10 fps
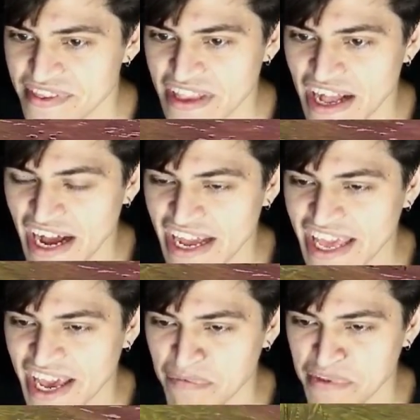I
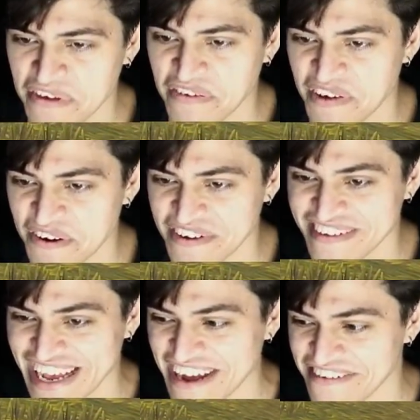can't believe it was
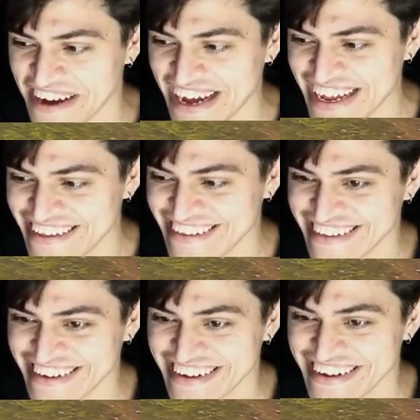that
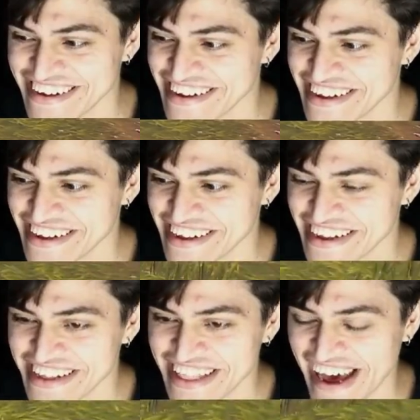
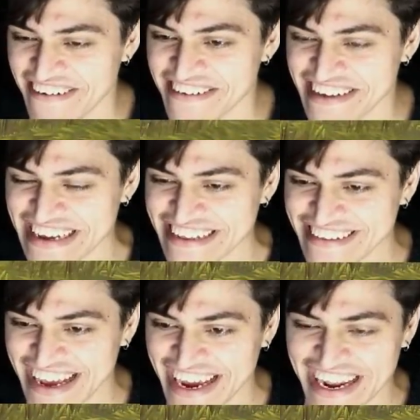fast. That was
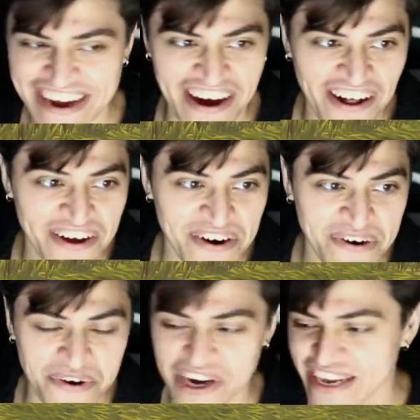insane. I call it
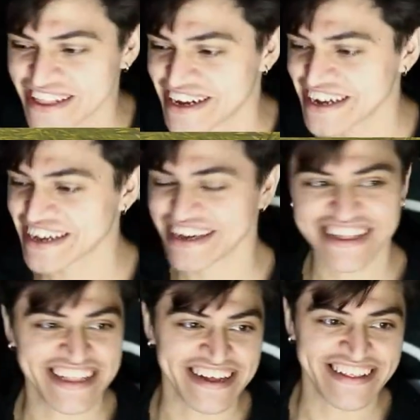recording luck.
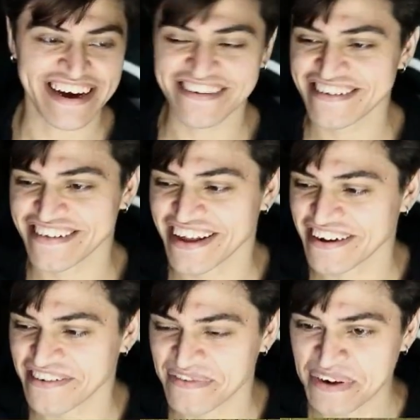That was luck
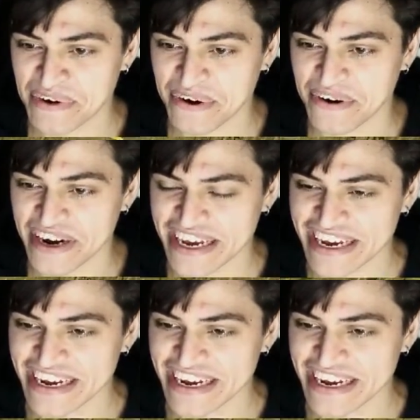for me recording.